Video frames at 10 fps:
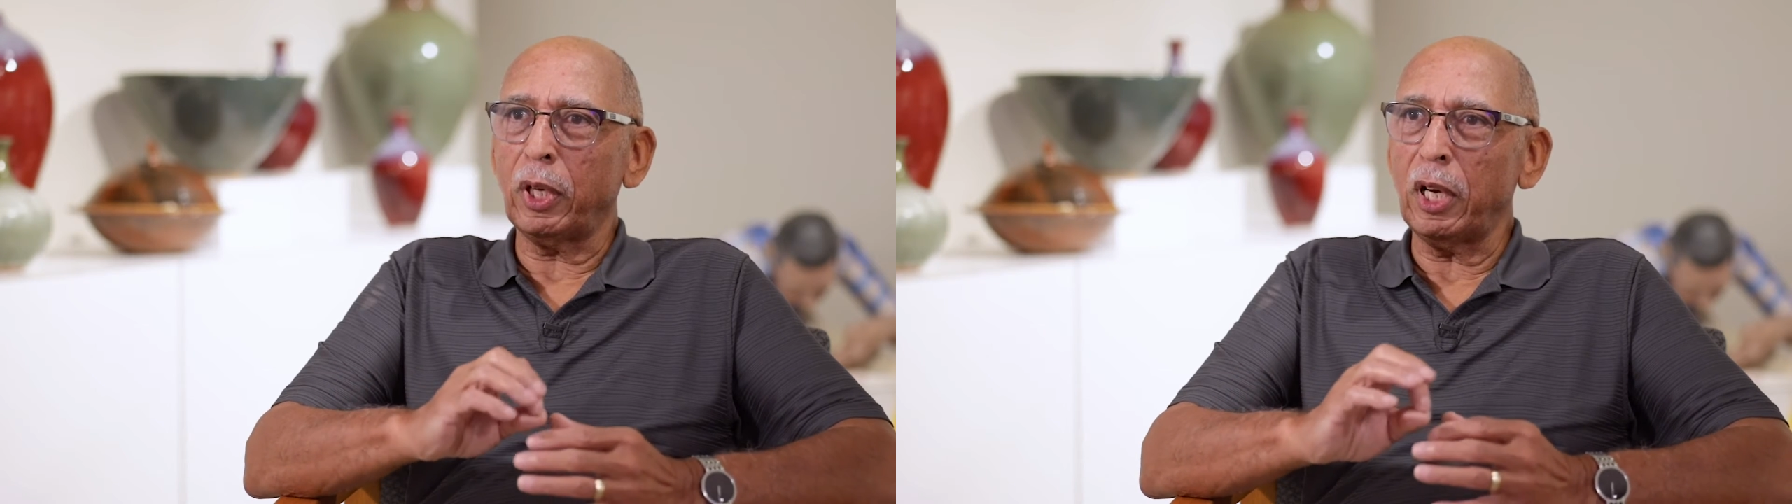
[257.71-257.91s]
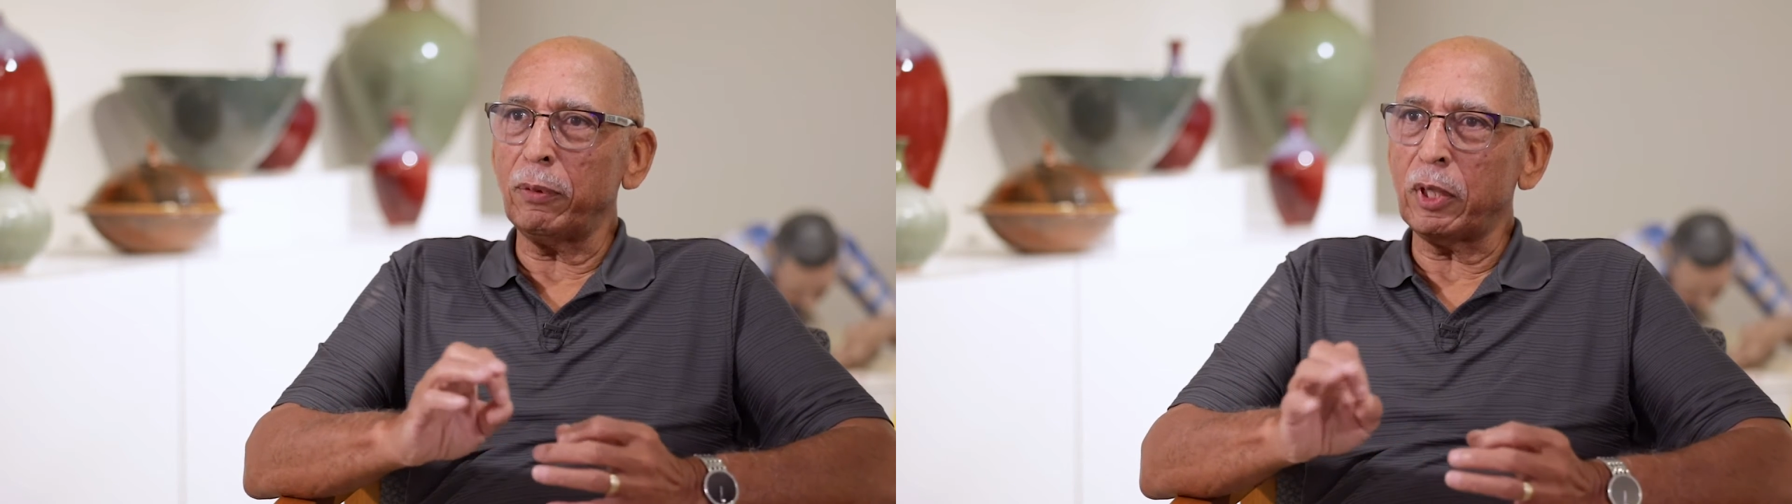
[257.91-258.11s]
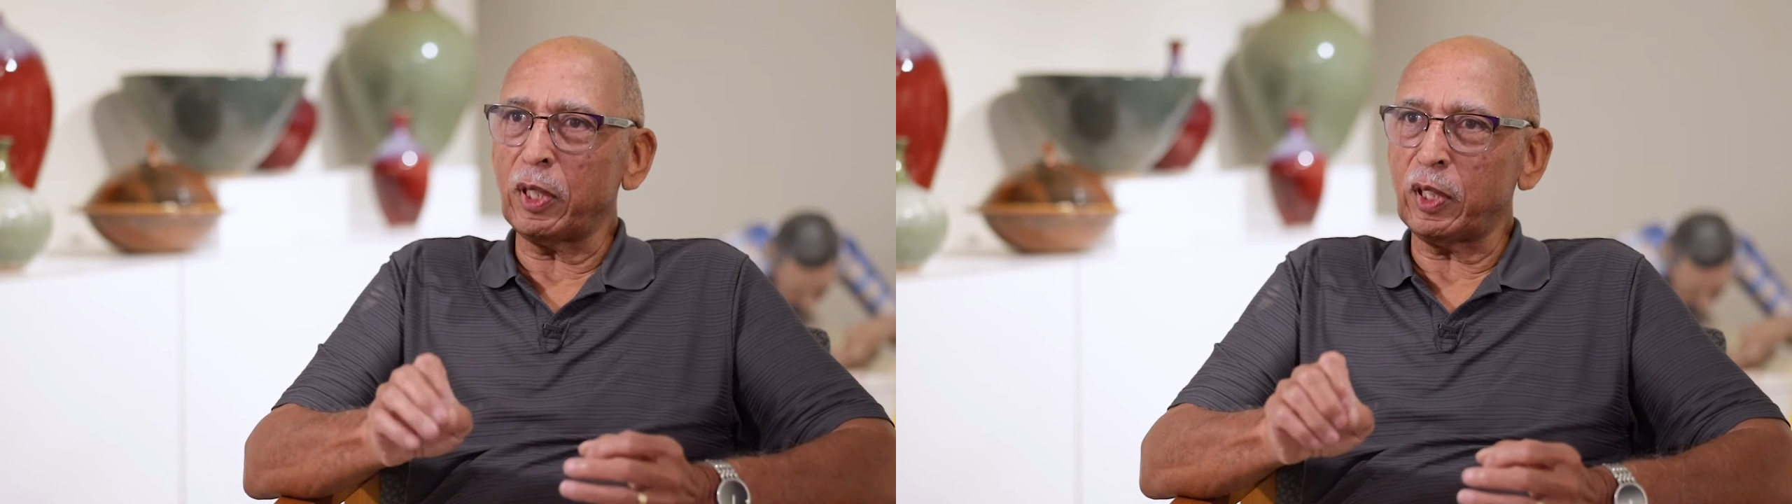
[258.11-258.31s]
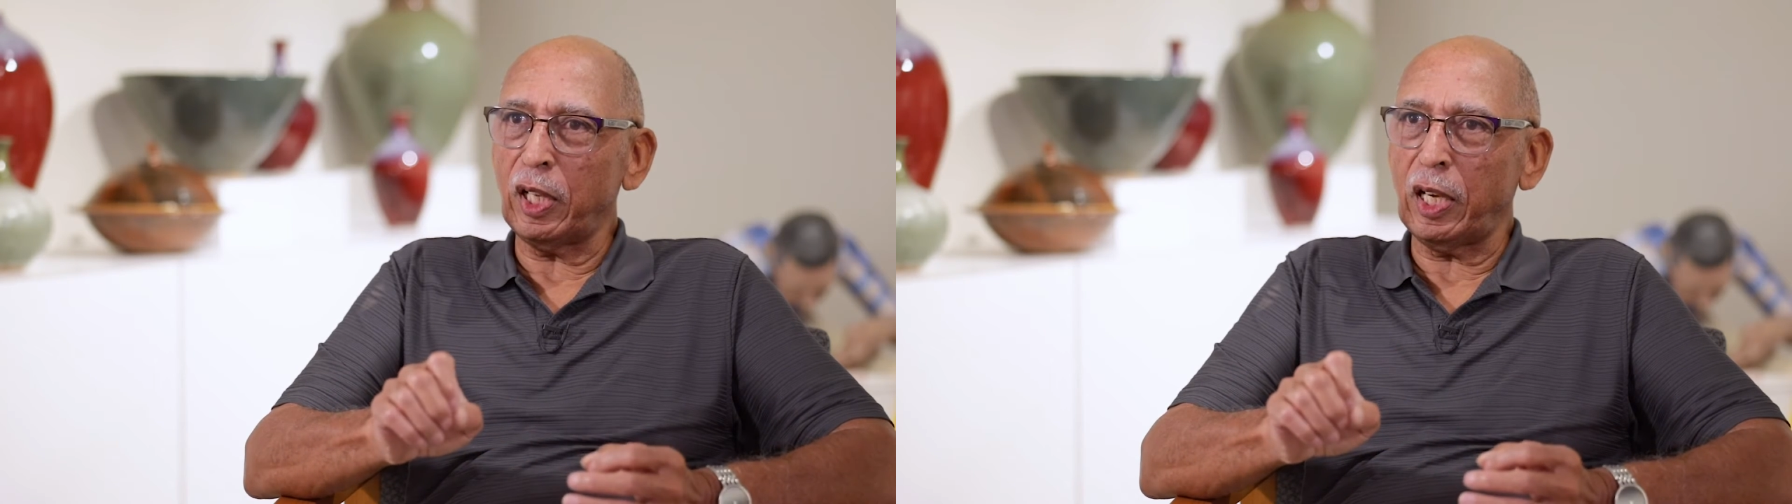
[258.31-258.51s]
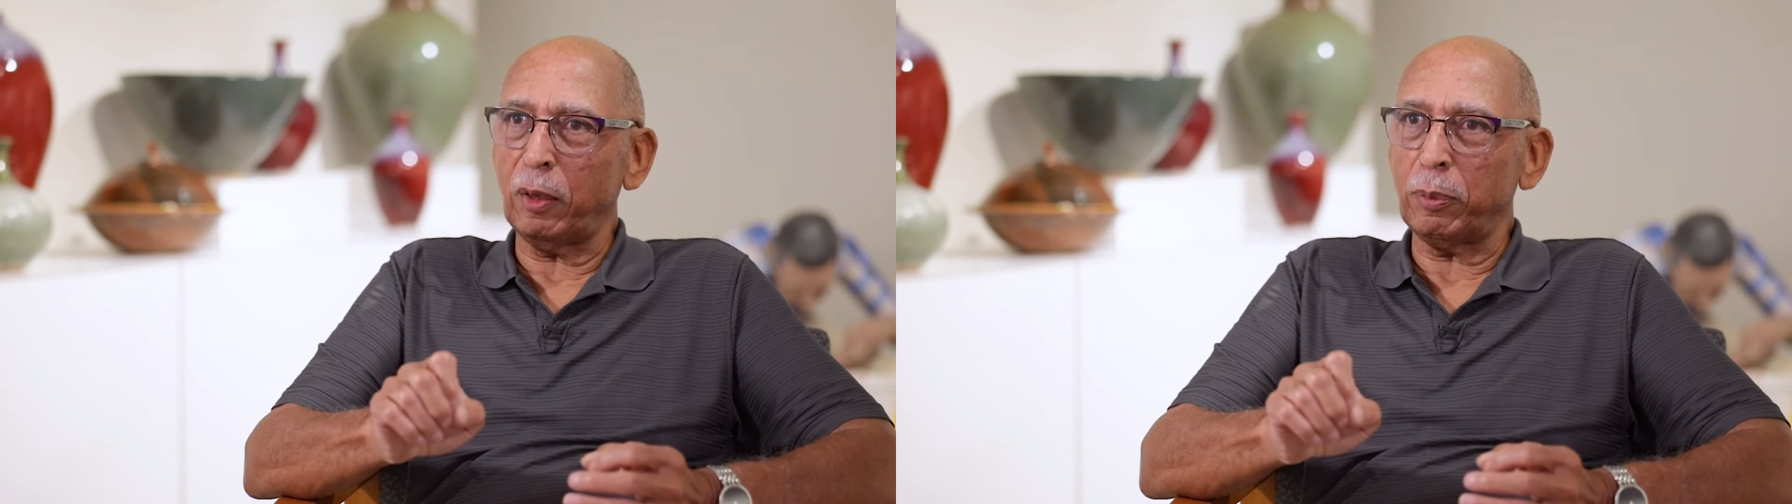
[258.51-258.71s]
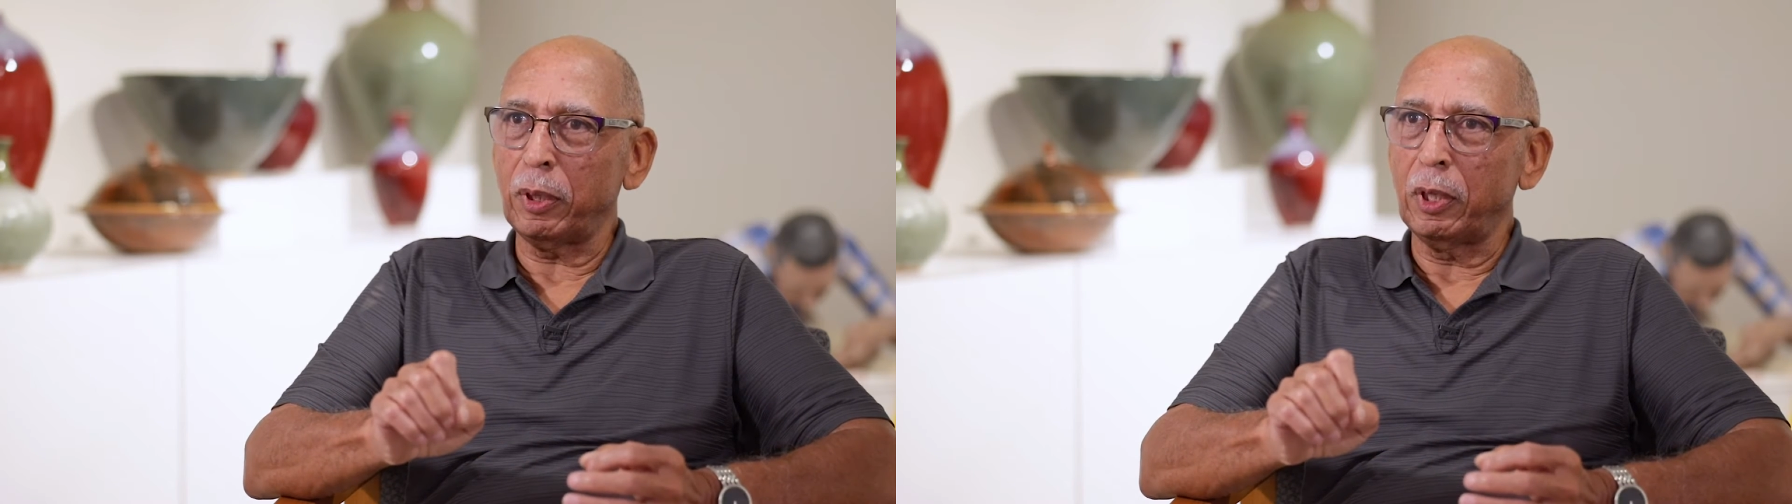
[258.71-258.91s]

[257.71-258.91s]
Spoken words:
cover the top